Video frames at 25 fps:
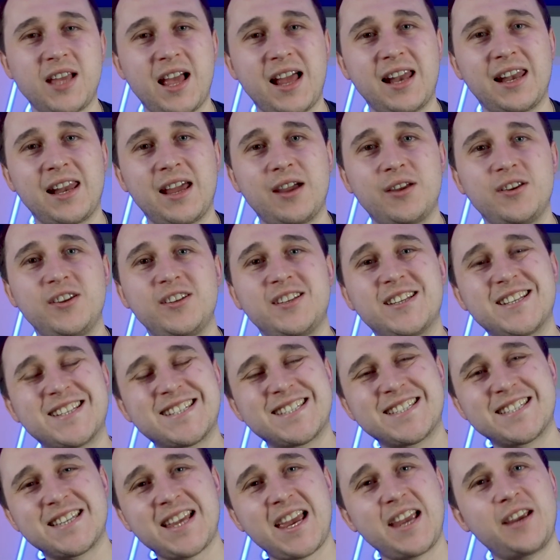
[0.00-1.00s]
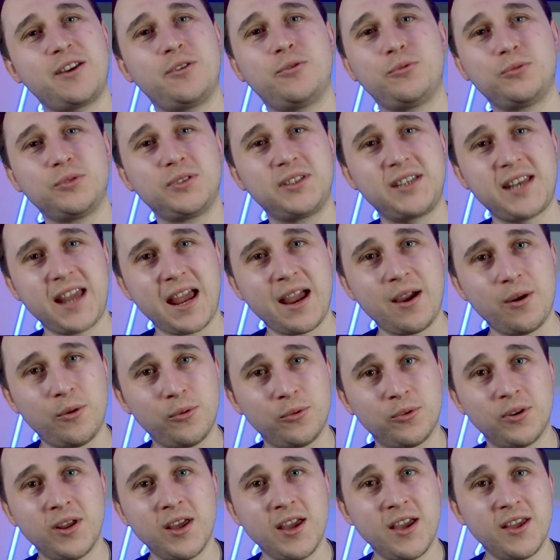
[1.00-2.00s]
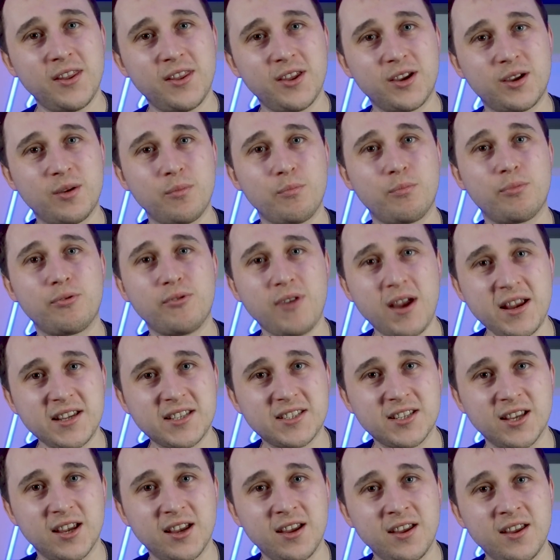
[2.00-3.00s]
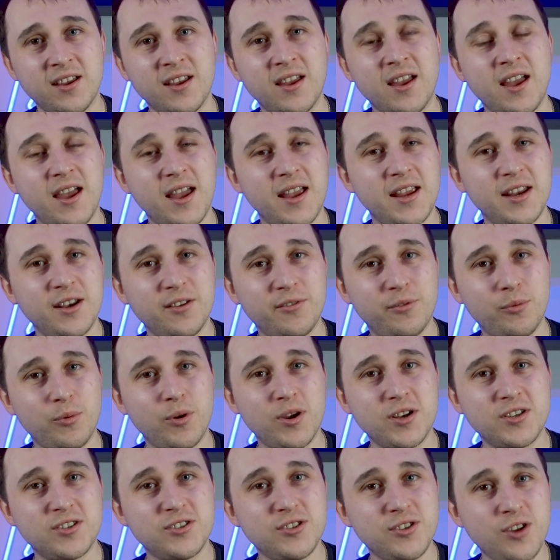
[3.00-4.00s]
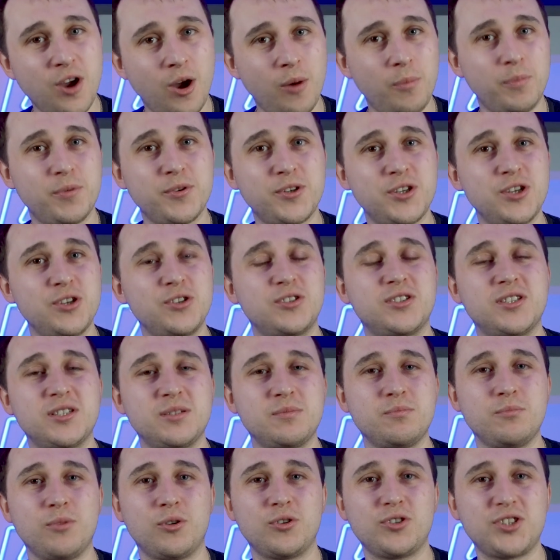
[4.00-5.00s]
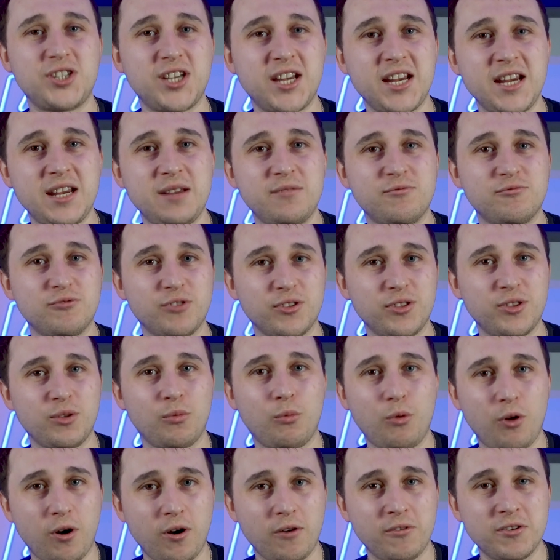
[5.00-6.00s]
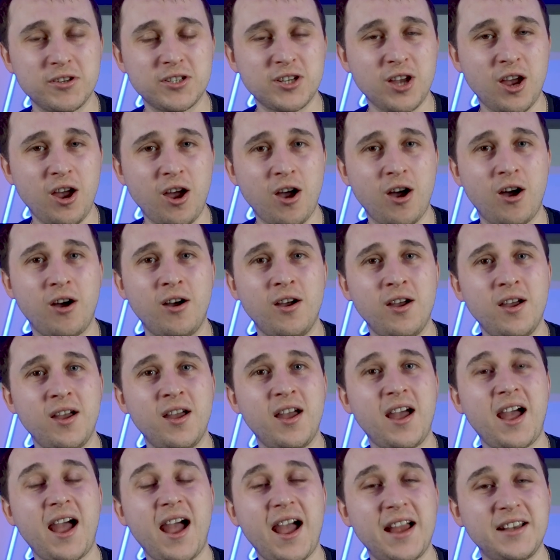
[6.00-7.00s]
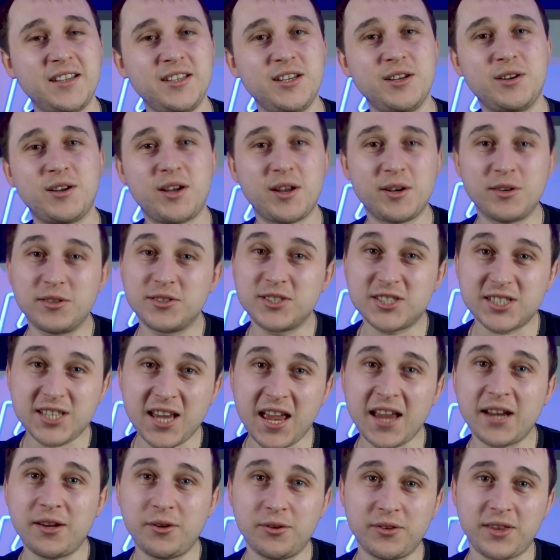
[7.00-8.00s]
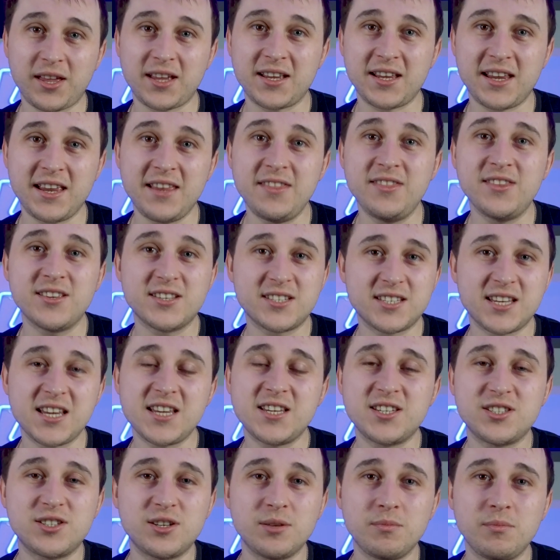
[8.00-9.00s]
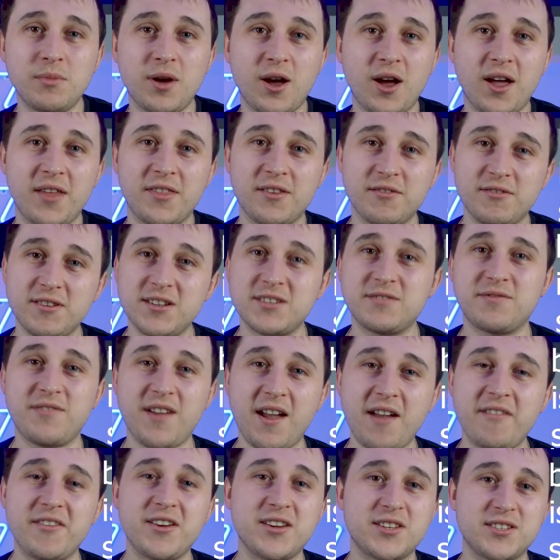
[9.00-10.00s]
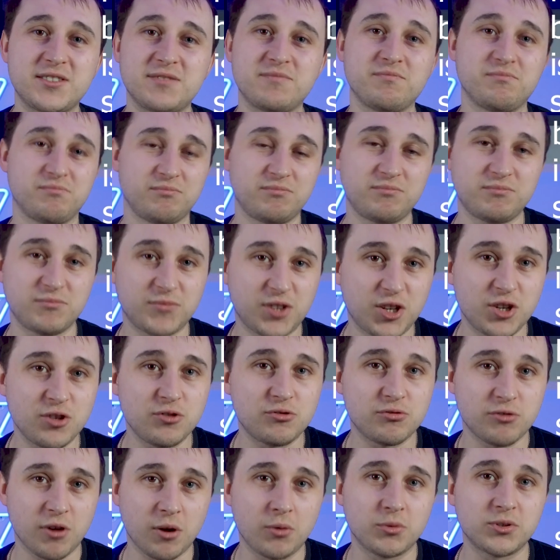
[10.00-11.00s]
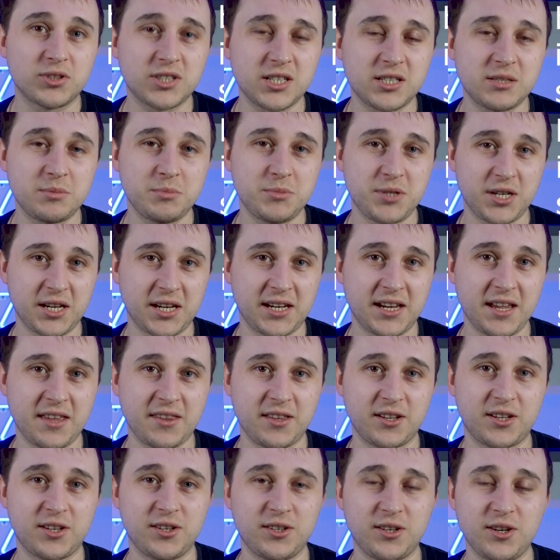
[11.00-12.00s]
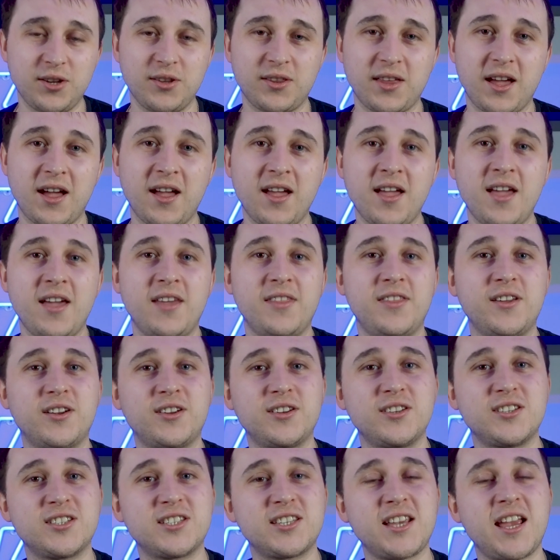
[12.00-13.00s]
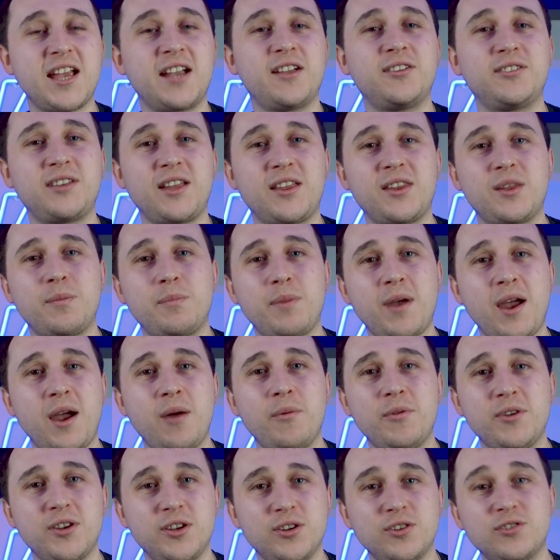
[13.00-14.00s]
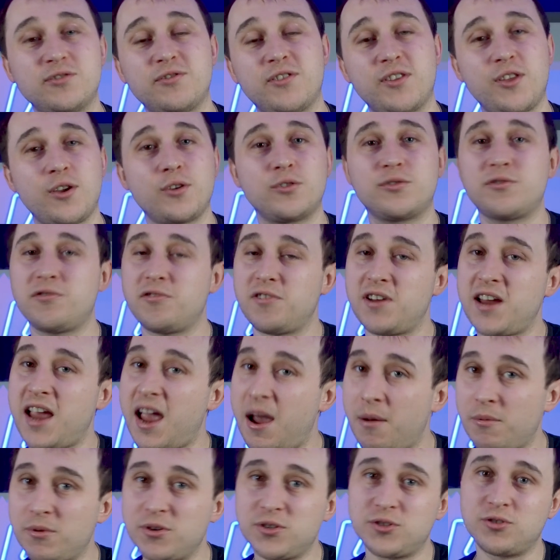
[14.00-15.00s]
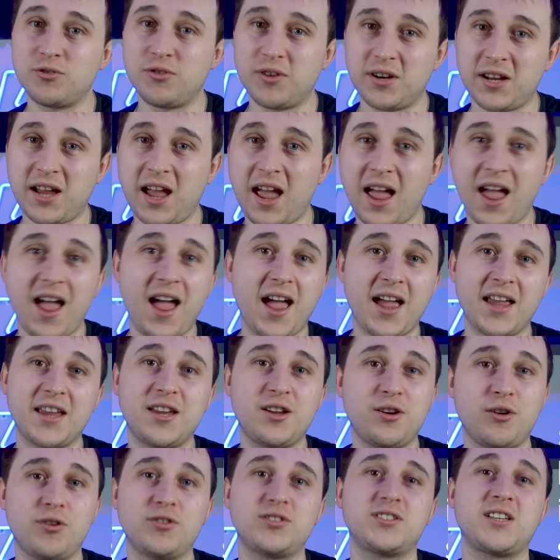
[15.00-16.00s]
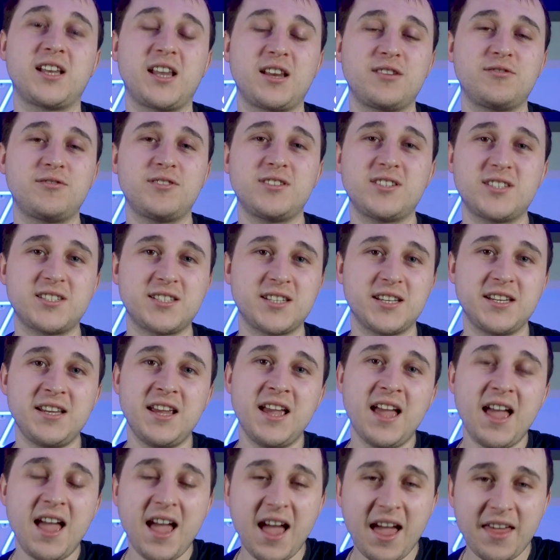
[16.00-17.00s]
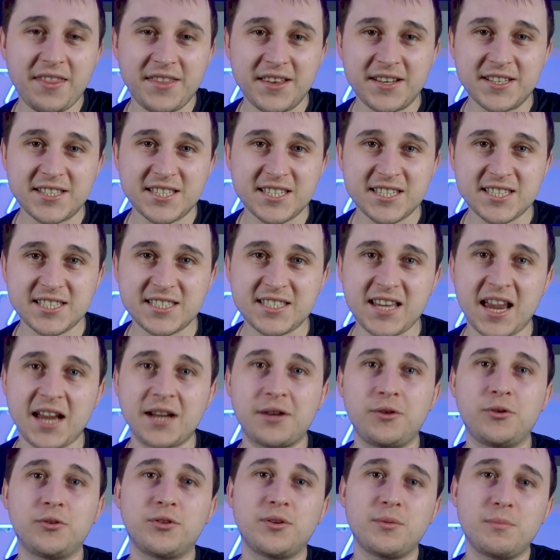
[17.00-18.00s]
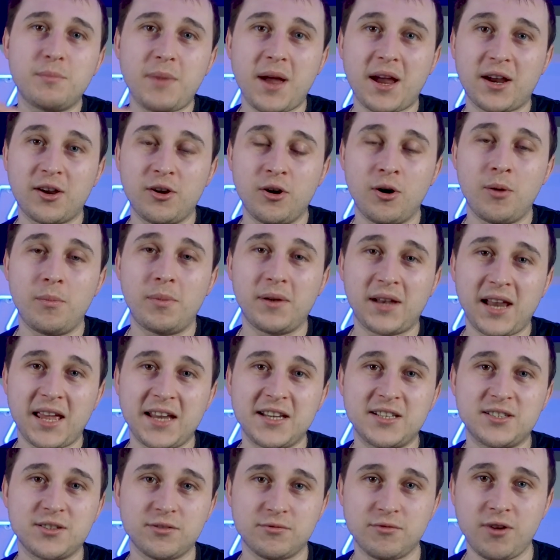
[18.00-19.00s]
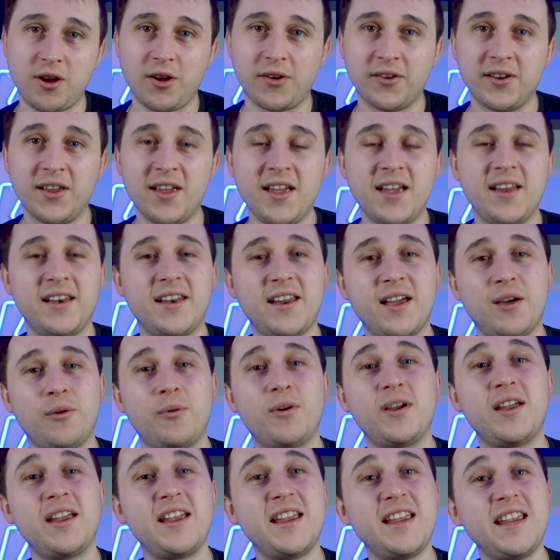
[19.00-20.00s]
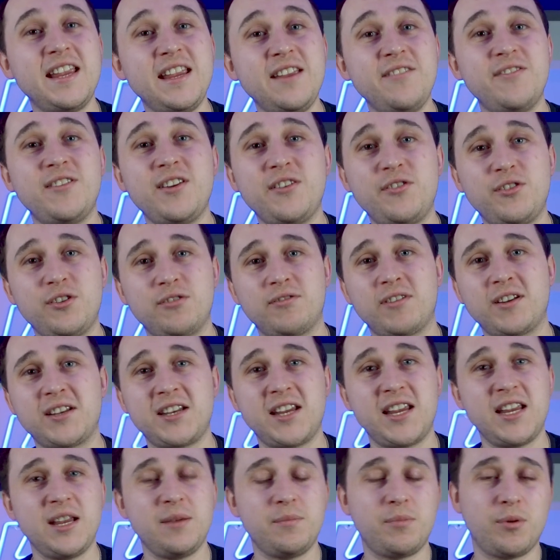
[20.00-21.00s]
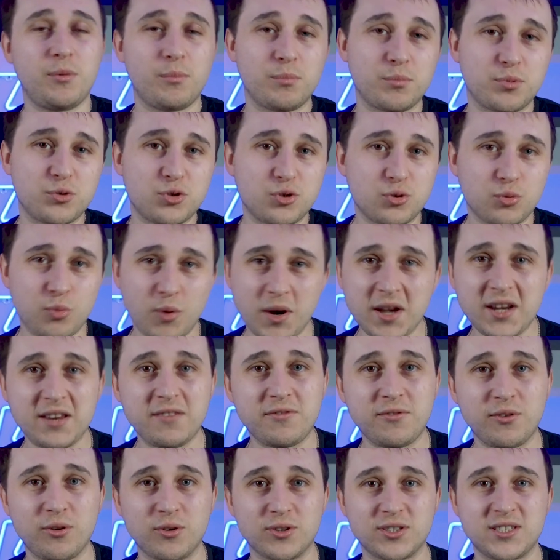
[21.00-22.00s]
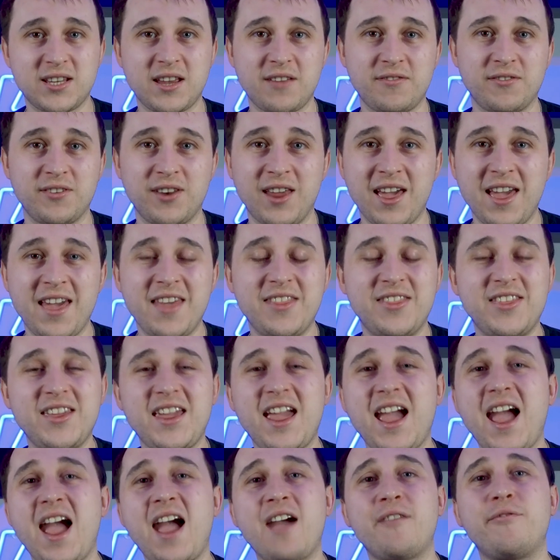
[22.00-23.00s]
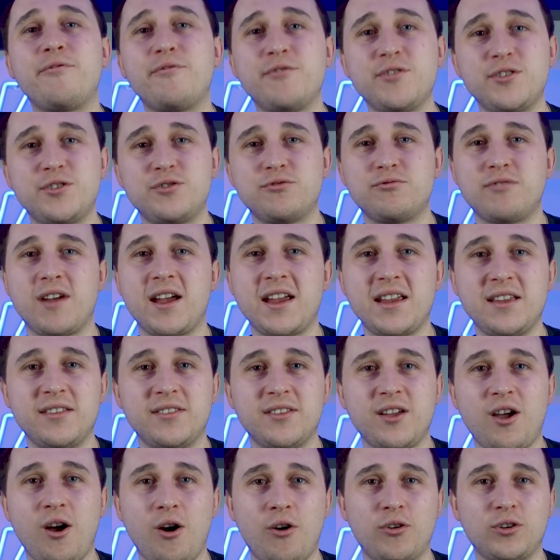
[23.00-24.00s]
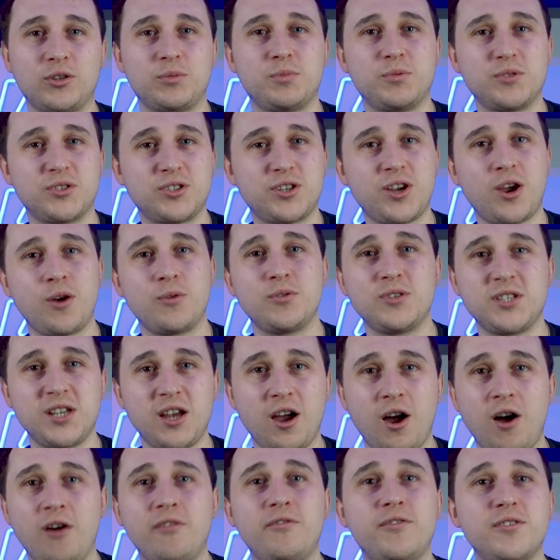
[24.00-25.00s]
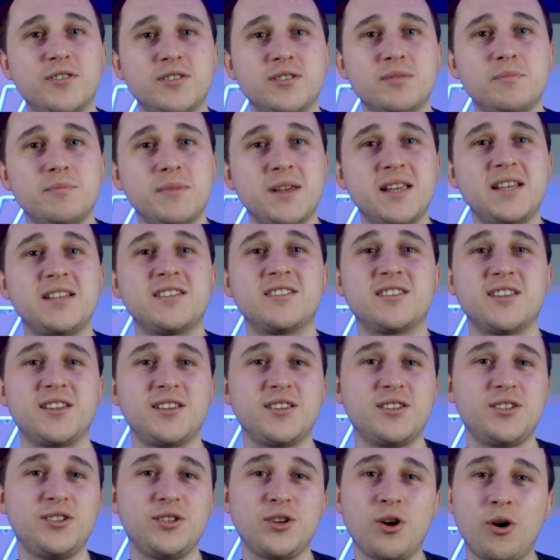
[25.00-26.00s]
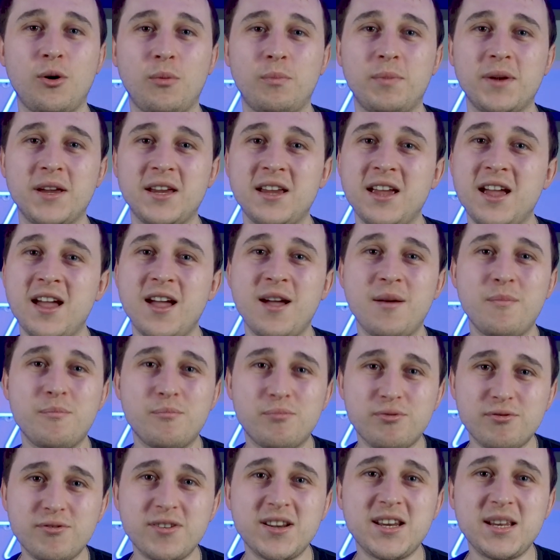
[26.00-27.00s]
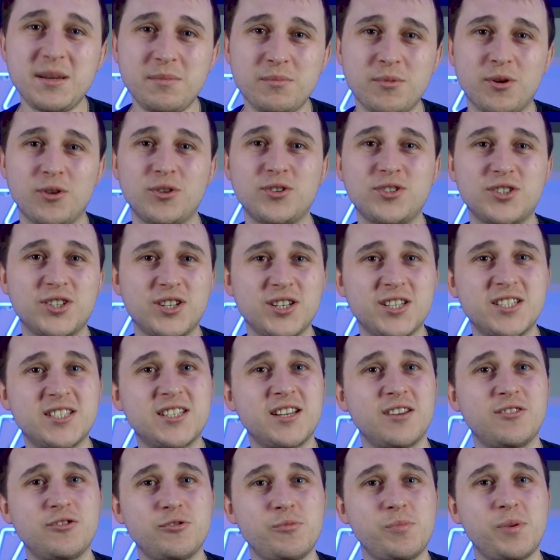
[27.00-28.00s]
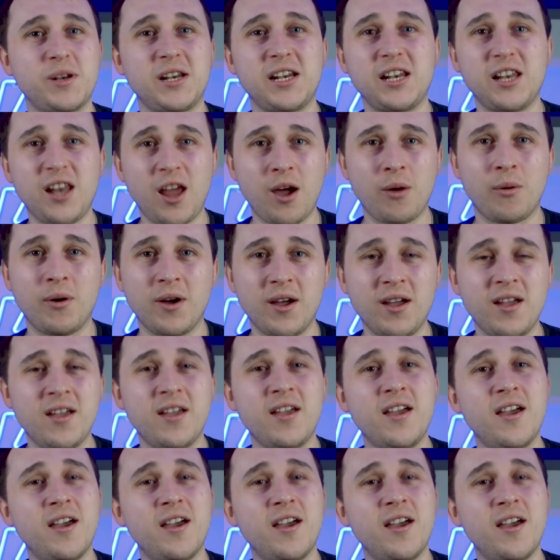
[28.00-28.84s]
that allow you to cycle down the compressor, in other words, not produce as much heat, run the water as hot, and you could cycle that in the system, and there is various control systems you can get that can do that, that can cycle down the power use for those 3 hours during high cost electricity and then cycle them back up later on. Now, even if you run your heat pump 24/7, the average rate that Octopus Cosy offers means that you'll be pretty much considerably lower